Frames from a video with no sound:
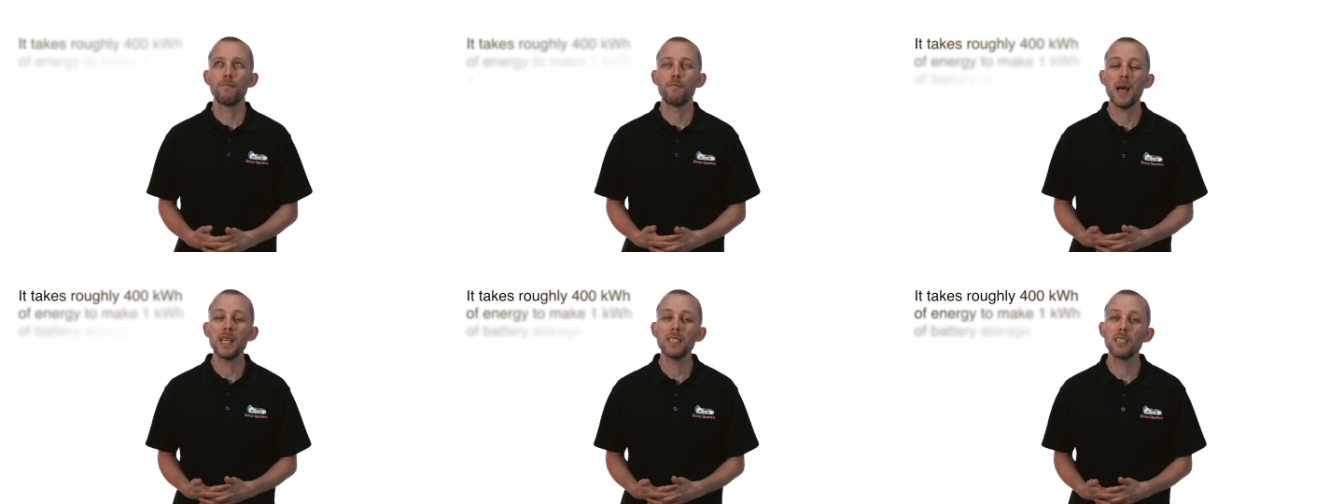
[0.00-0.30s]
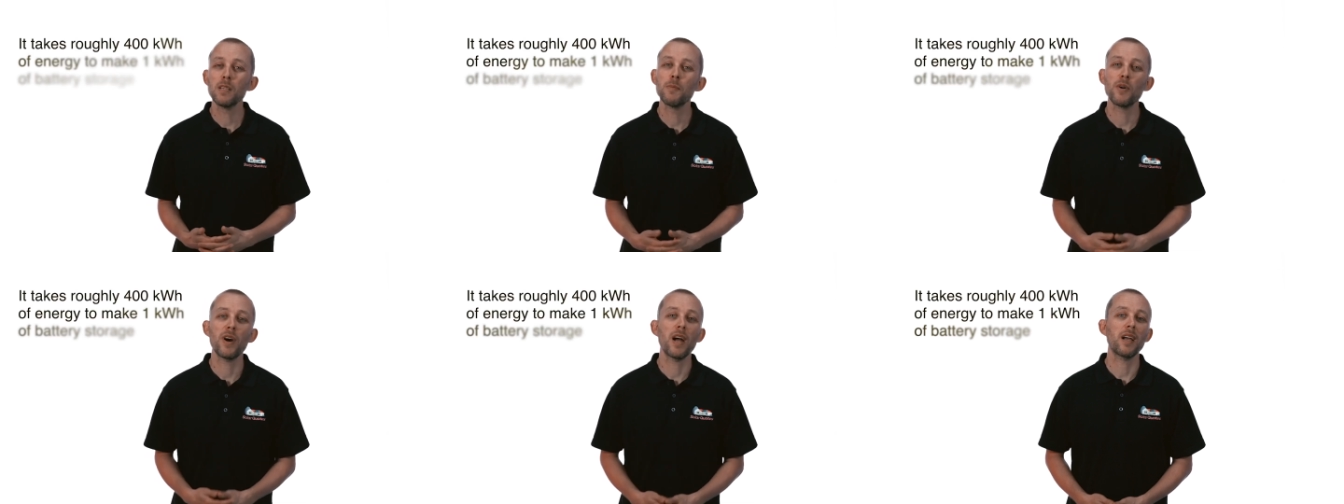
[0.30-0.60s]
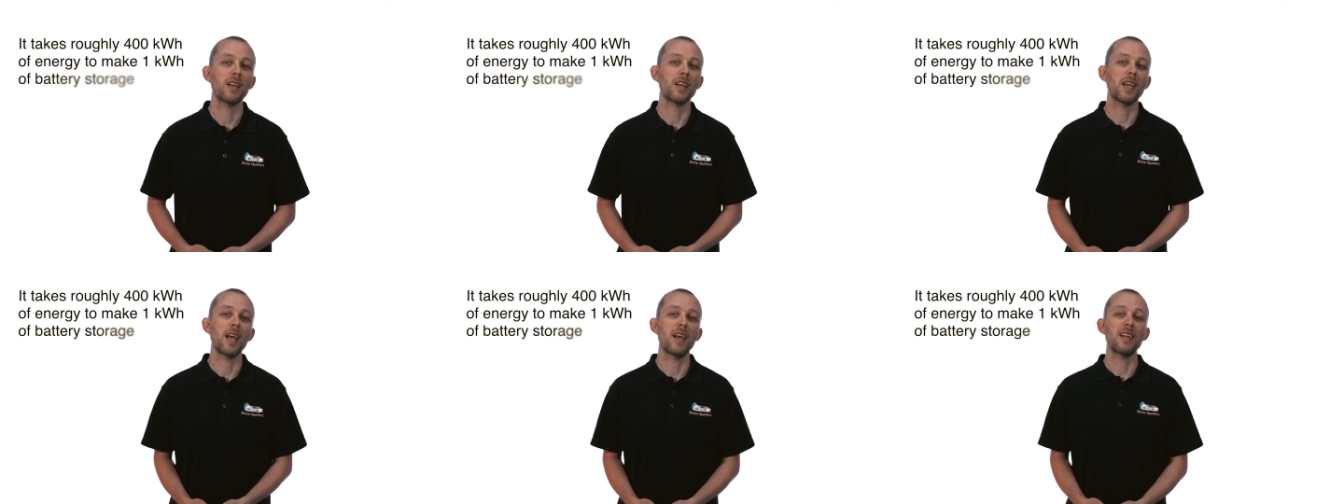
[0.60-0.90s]
Best number
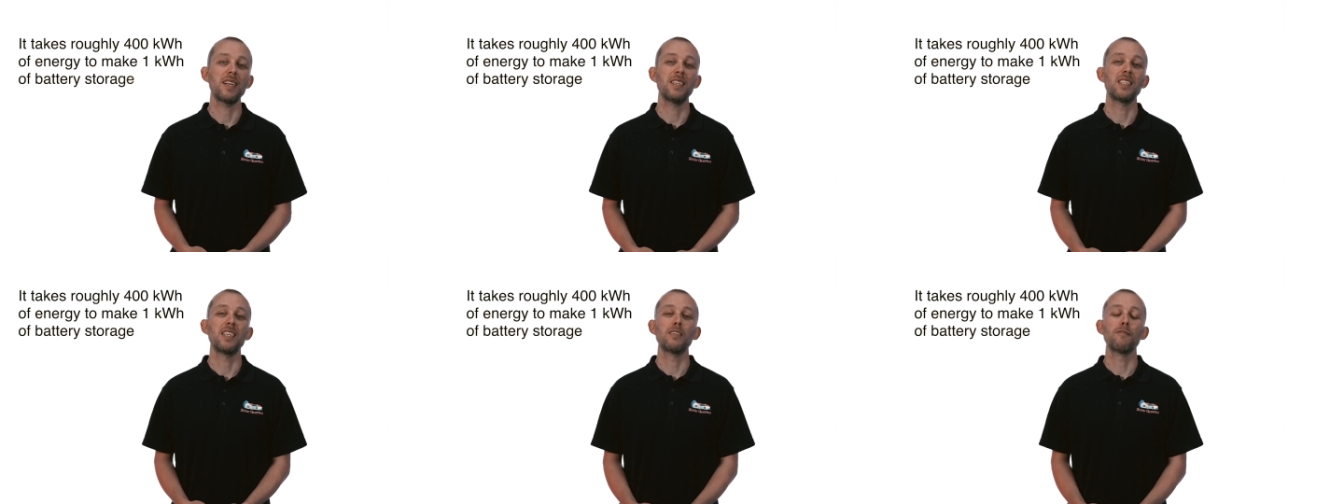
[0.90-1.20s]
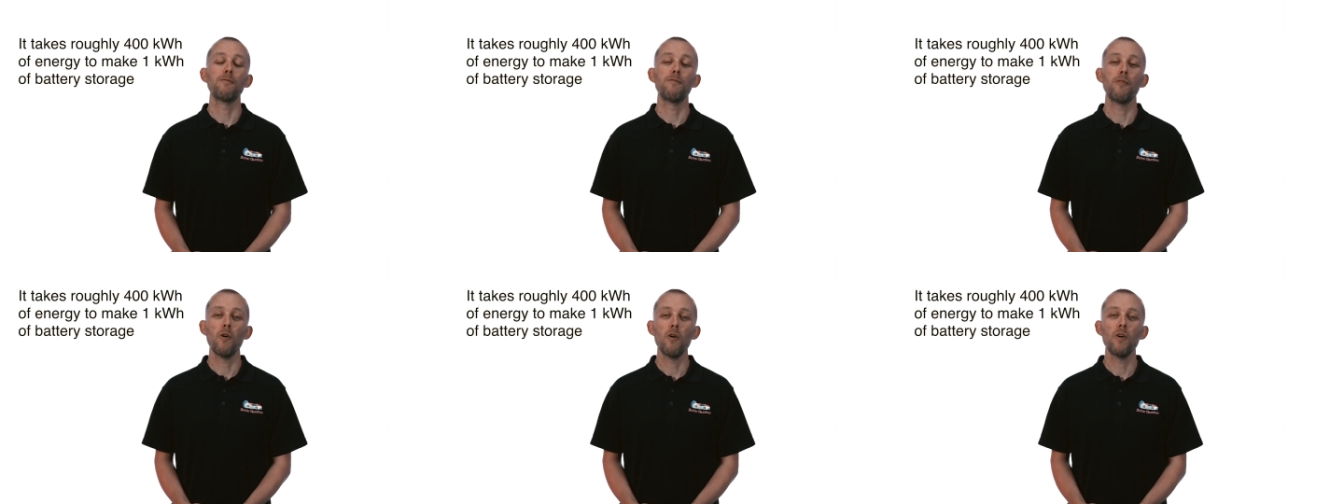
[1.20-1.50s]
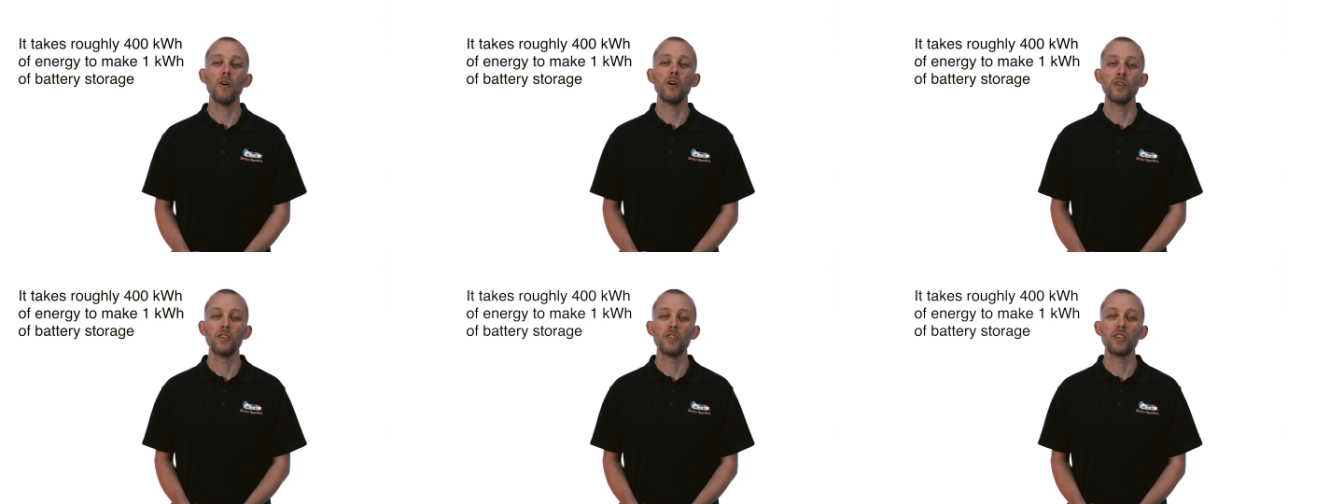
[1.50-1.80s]
I can get is it's
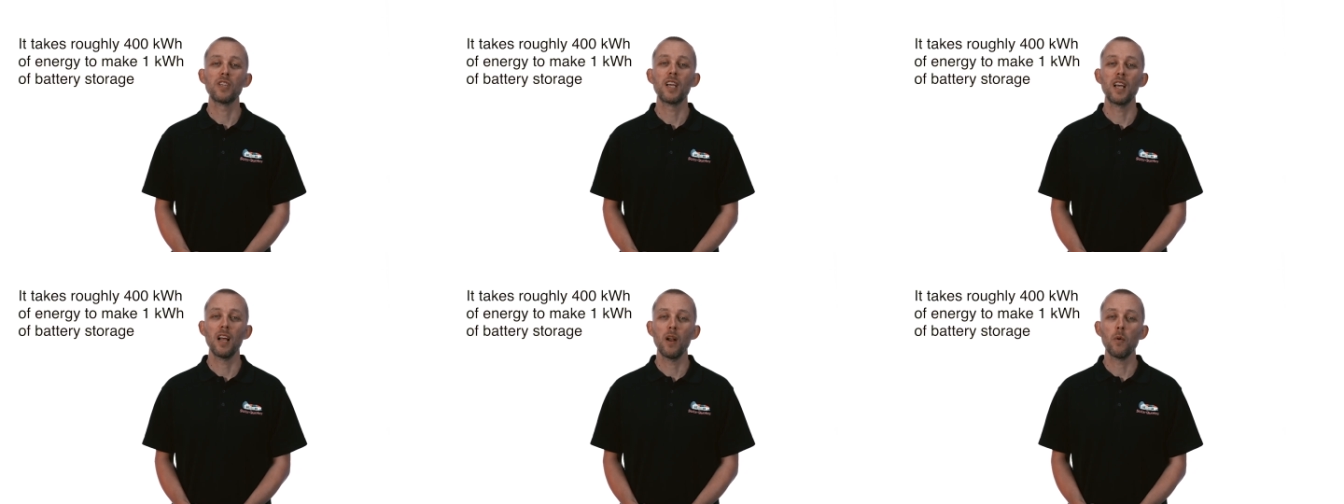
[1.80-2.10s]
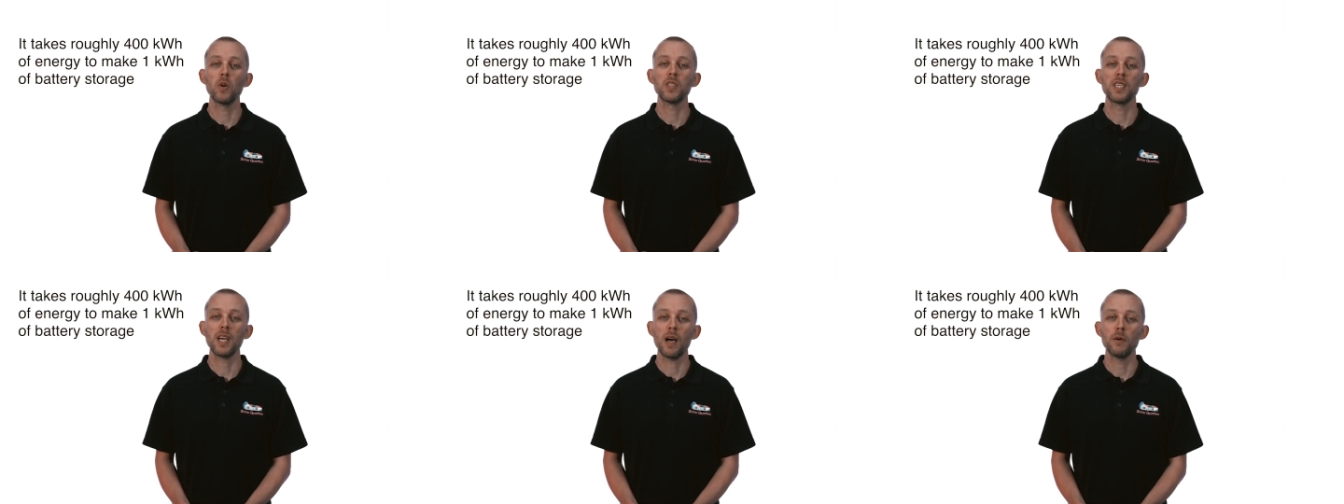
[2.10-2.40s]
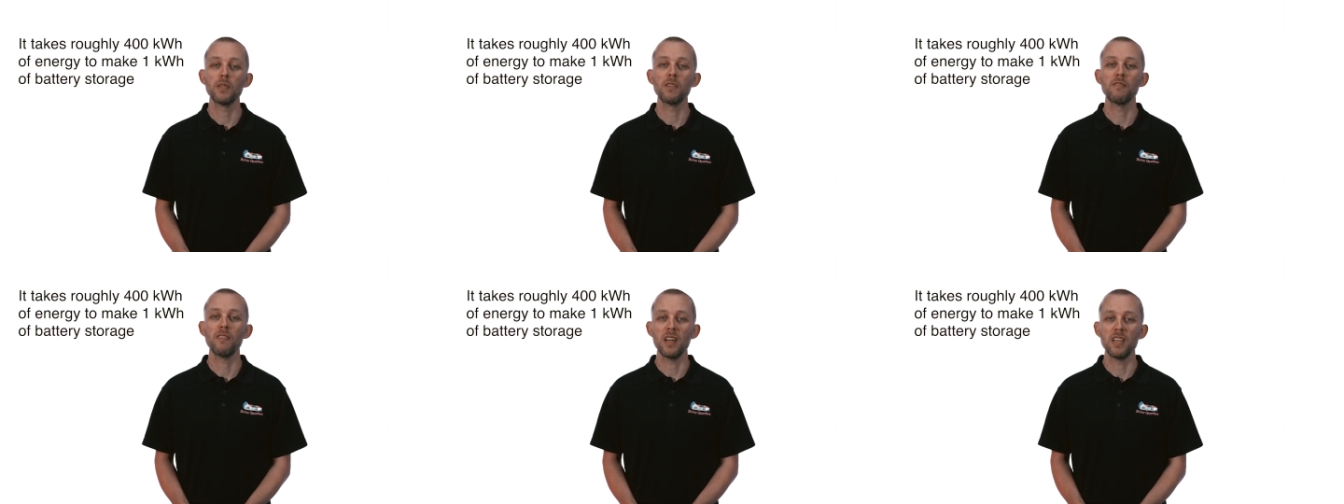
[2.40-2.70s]
400 kilowatt
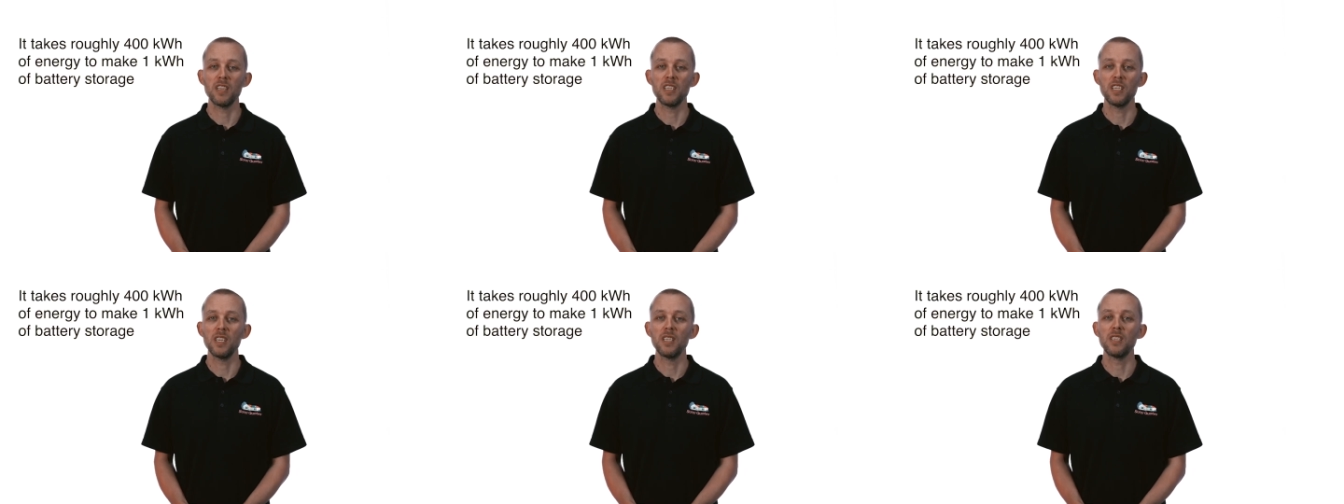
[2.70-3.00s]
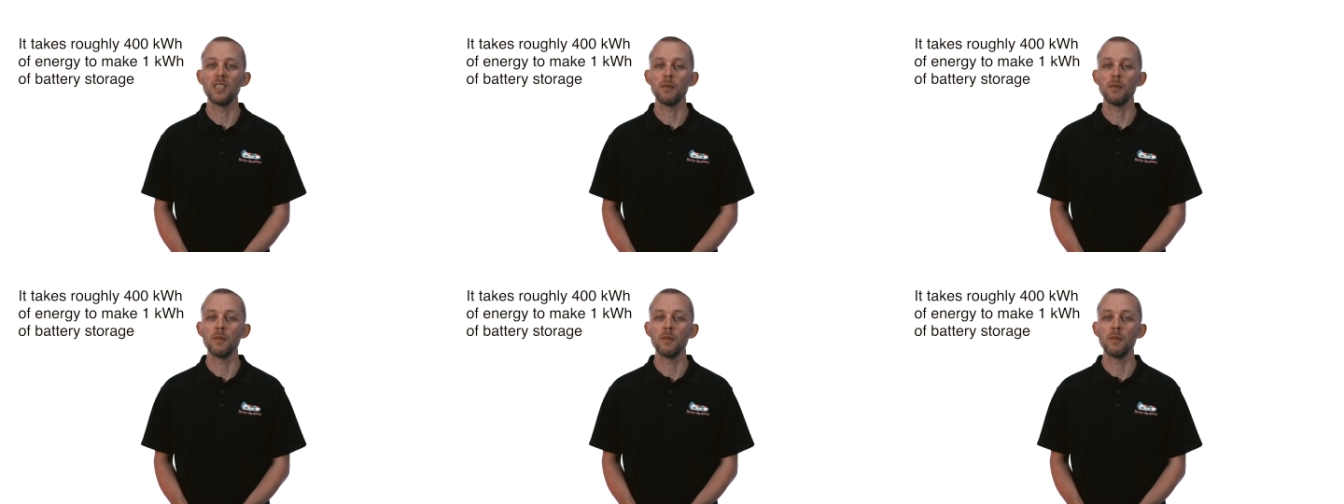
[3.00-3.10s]
hours of energy